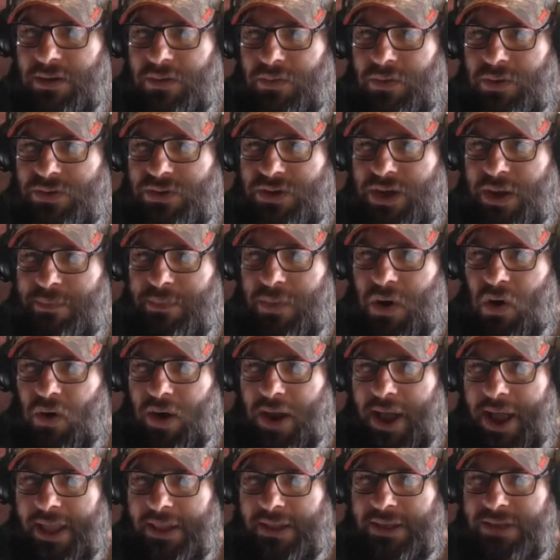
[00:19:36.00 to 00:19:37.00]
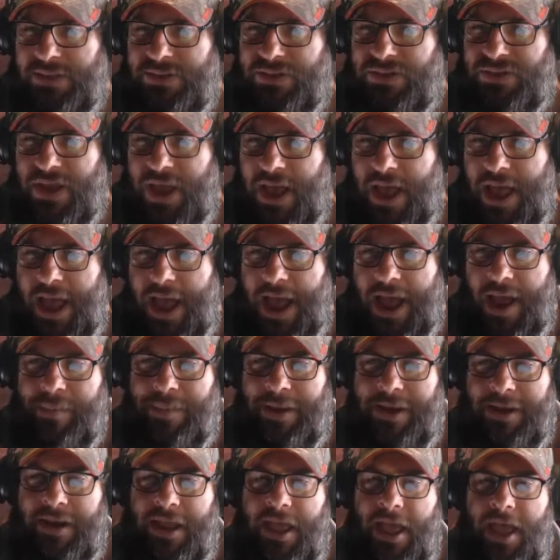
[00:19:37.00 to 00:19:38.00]
What's up, Mo Collins? I
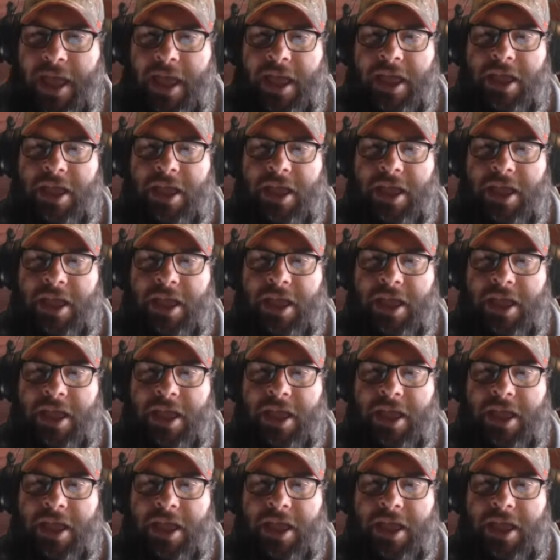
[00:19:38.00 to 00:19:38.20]
mean,